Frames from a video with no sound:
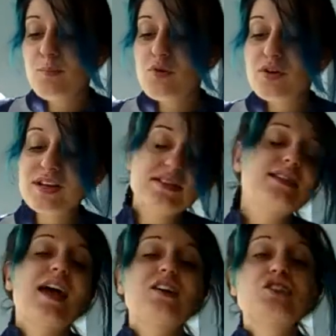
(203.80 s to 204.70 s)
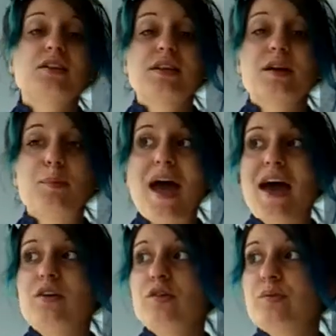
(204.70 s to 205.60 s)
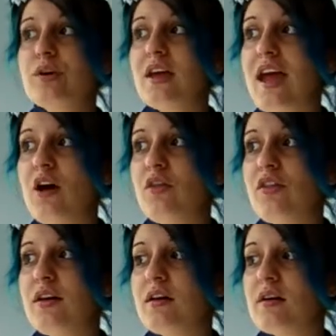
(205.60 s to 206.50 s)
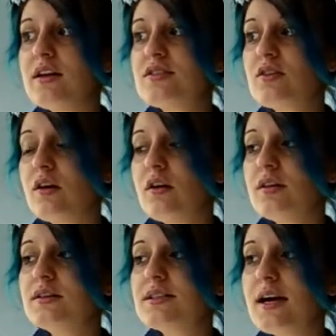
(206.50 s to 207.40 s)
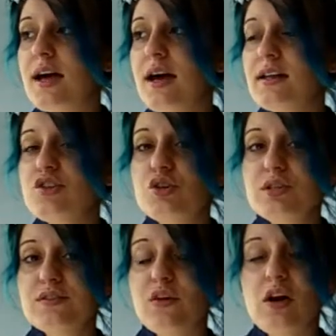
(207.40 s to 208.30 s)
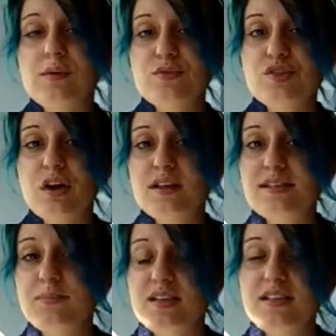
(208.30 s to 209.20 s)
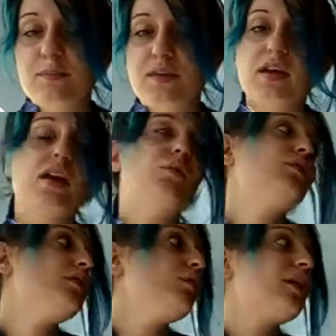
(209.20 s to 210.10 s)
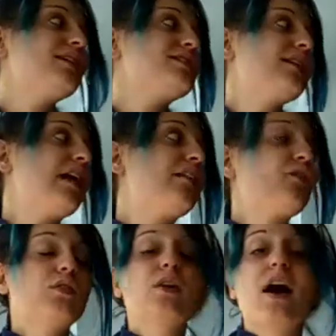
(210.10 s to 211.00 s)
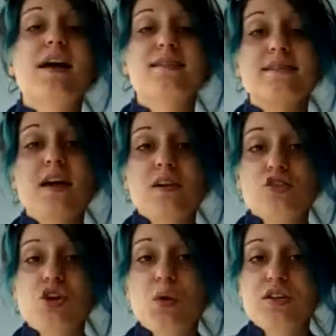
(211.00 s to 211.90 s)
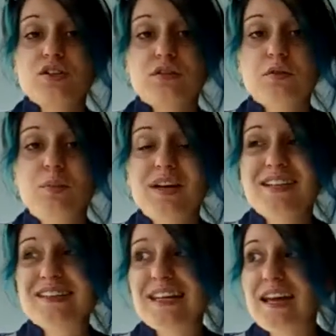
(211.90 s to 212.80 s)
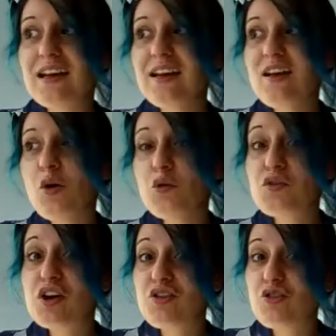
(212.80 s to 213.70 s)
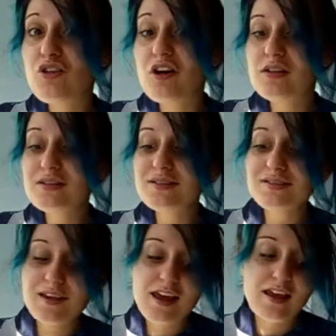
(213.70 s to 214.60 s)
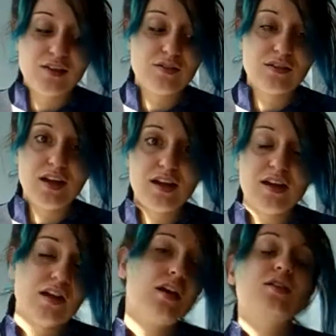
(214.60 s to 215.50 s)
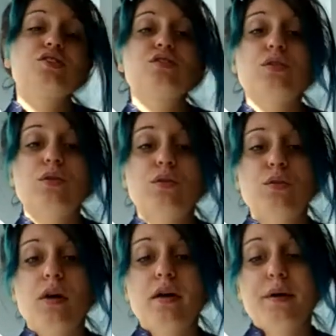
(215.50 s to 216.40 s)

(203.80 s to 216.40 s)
There is actually a pattern book out there. It's called Helen Joseph Armstrong something, and I really wanted to get it for you guys and show it to you, but it's like over $100 and I couldn't get it. So